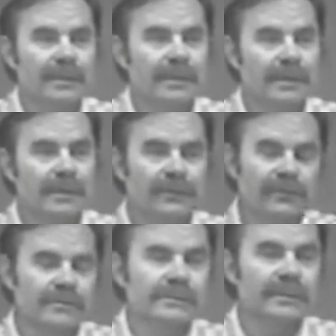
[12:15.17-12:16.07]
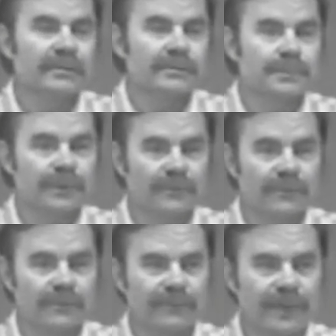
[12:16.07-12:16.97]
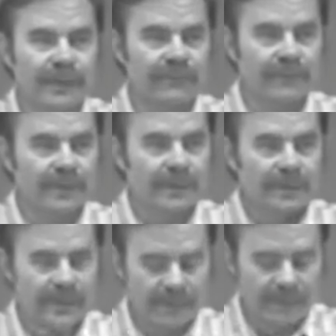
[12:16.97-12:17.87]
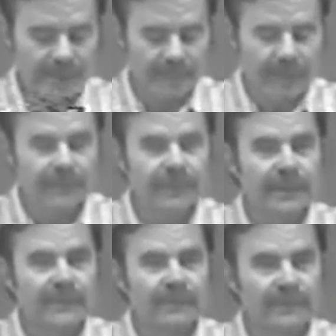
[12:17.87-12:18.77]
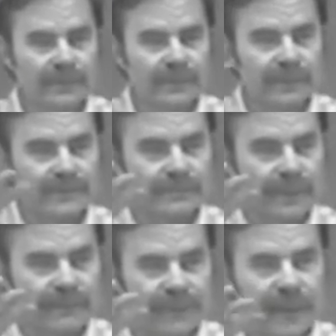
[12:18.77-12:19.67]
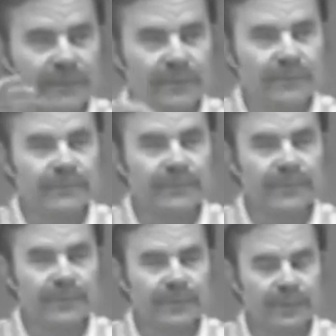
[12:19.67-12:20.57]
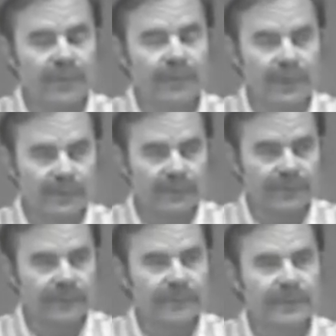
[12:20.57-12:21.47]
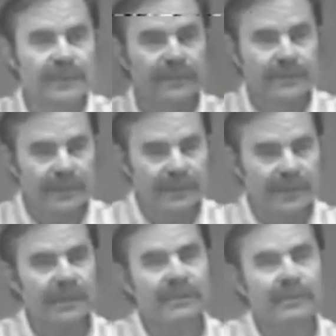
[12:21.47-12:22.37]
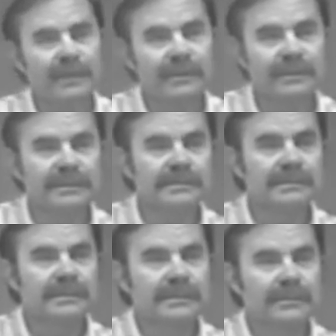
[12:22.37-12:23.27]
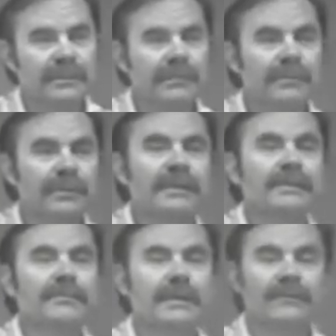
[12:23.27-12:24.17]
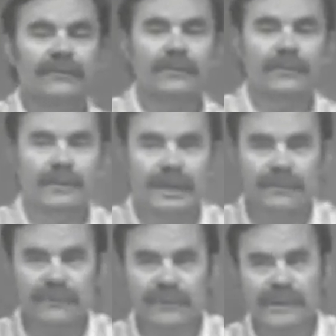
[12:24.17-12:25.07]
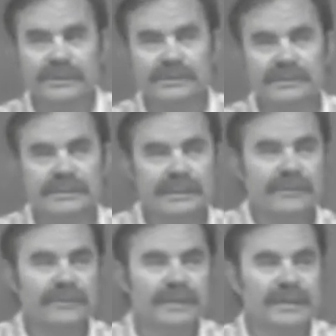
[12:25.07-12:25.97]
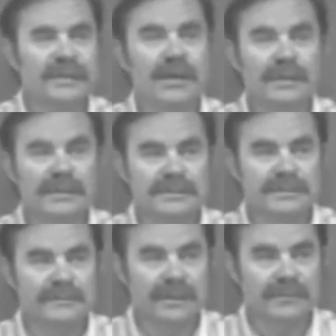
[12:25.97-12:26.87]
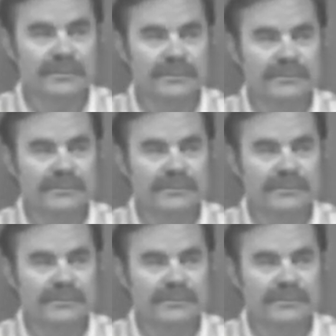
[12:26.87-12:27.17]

of usually used use 0.45 uh, membrane. Filter this by vacuum, the whole bottle through. Then incubate this membrane and wait for a couple of days to see if any colonies developed.